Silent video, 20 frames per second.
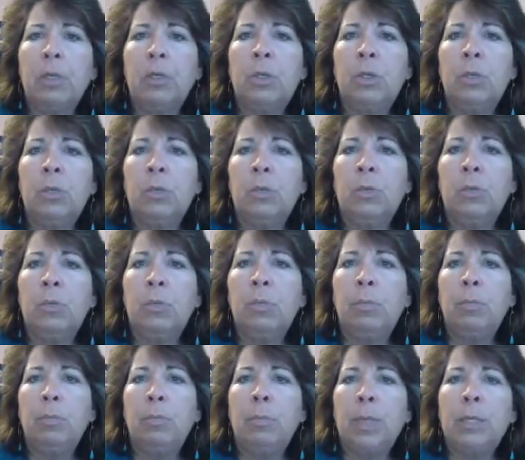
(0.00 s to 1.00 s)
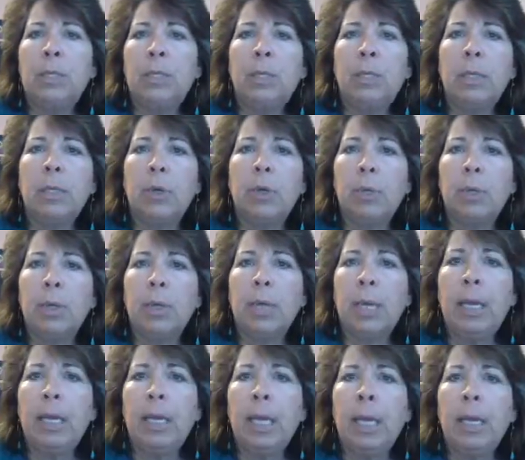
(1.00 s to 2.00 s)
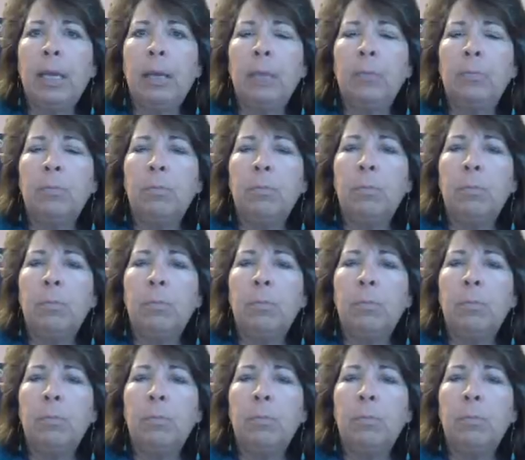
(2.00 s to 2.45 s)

to basically create a